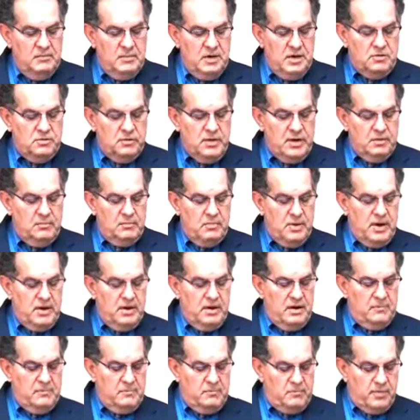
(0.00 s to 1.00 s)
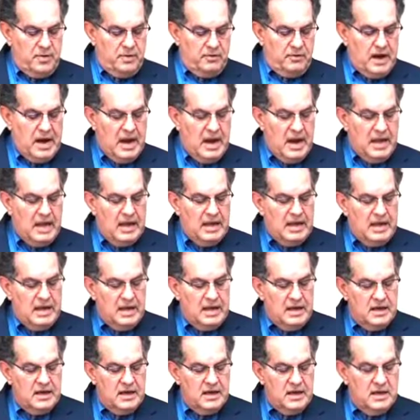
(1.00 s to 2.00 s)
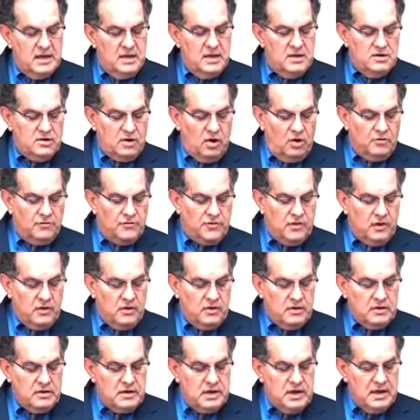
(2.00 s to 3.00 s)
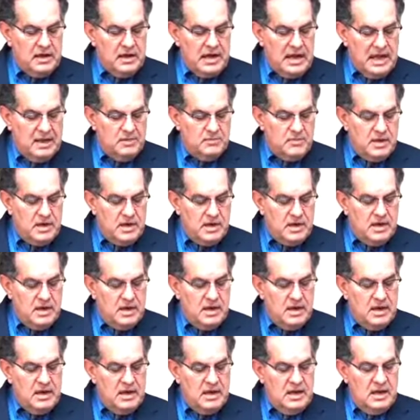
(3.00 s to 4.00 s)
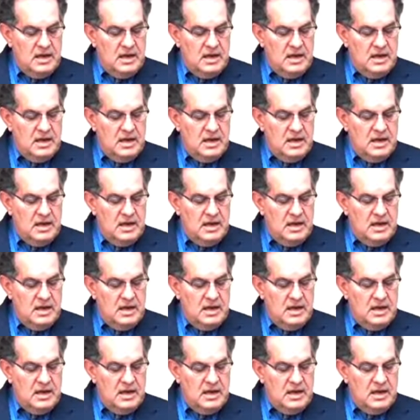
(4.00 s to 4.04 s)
between Paran and Tophel, and Laban and